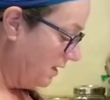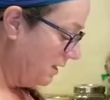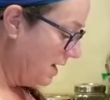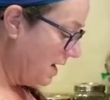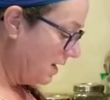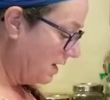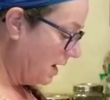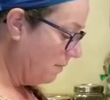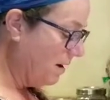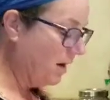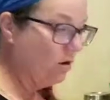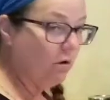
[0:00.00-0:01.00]
thick. I
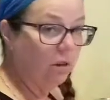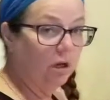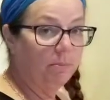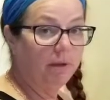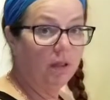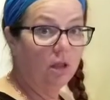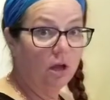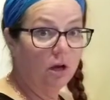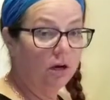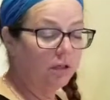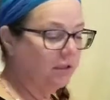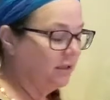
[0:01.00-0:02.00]
might go a little bit
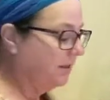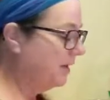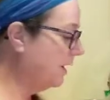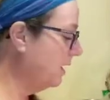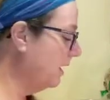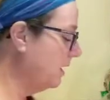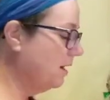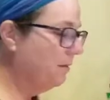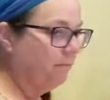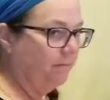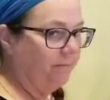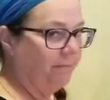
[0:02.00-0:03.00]
longer to thicken it
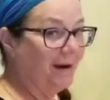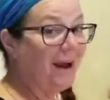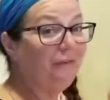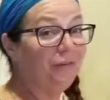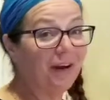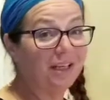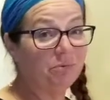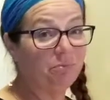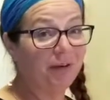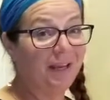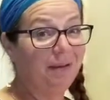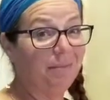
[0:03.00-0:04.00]
up, but I forgot to
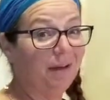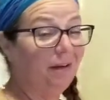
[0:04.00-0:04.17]
preheat my